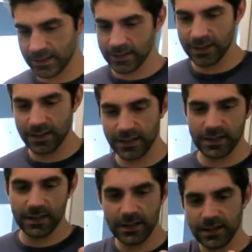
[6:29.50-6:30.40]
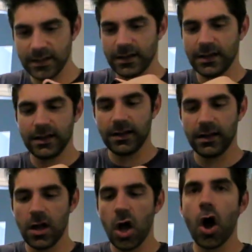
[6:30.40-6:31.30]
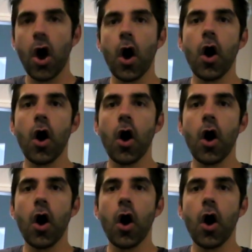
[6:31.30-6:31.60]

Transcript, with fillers: at least 12 hours. Some things are saying